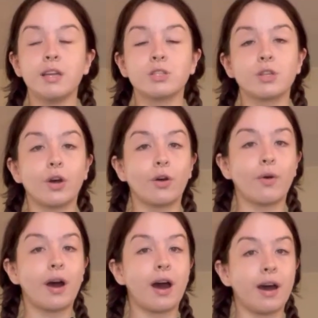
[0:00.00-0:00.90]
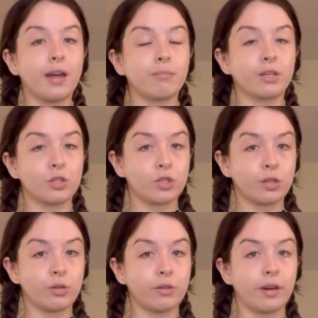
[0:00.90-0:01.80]
So I am going to show
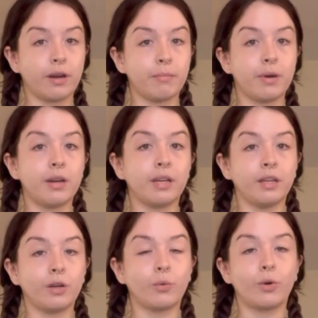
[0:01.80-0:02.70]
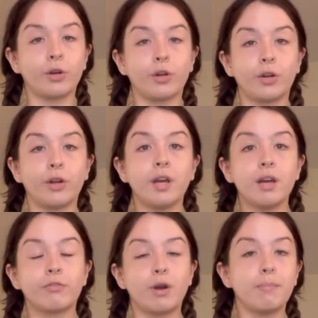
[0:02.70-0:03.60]
you them in order
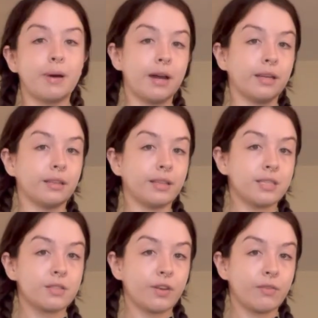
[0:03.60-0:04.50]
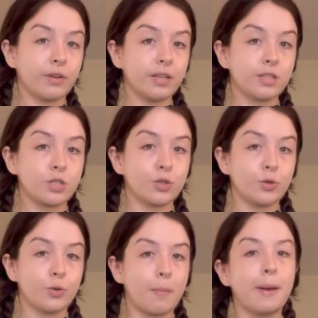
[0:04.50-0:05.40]
from my least favorite
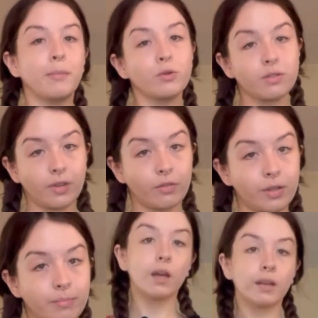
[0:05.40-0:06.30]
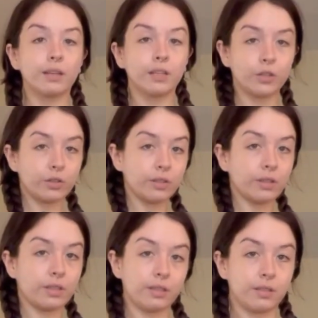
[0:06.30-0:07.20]
to my most favorite. Here
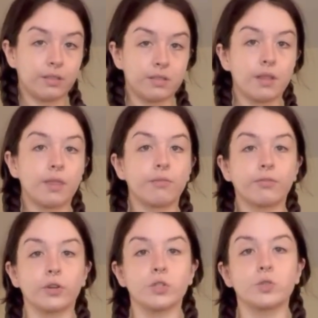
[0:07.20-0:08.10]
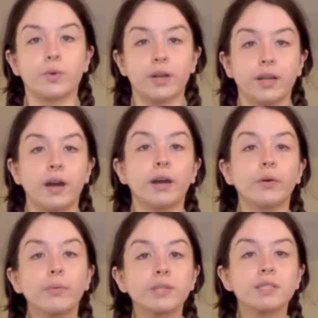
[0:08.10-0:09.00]
is the first one. I
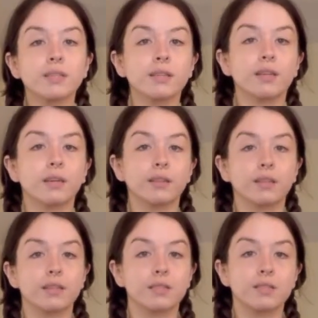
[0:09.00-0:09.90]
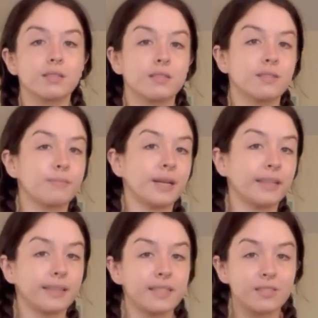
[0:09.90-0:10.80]
don't want to say that this is my
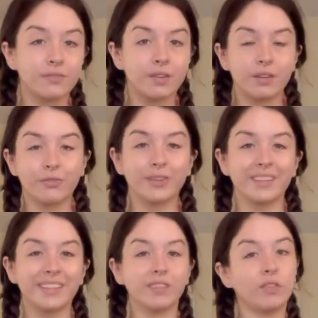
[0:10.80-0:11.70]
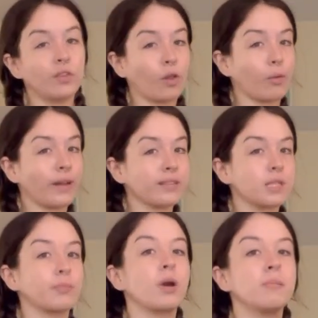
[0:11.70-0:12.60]
least favorite, even though that's the
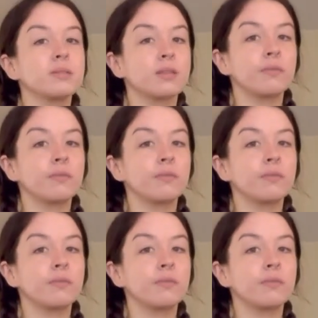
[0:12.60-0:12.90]
premise of the